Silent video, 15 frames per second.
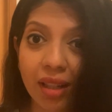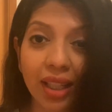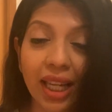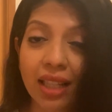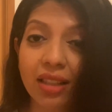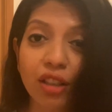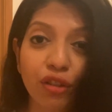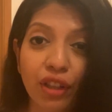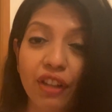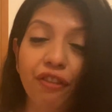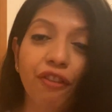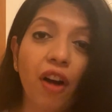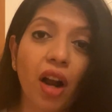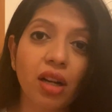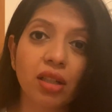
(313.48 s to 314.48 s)
get the
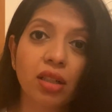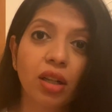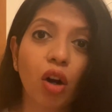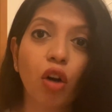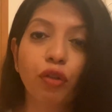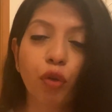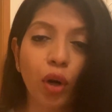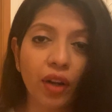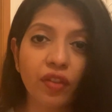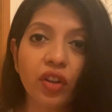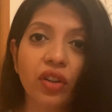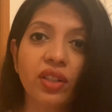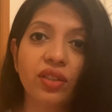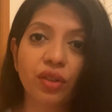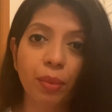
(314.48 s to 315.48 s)
refund of
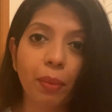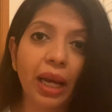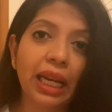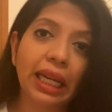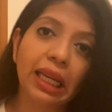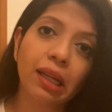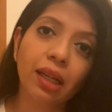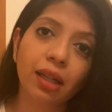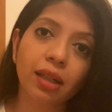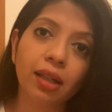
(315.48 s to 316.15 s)
whatever is remaining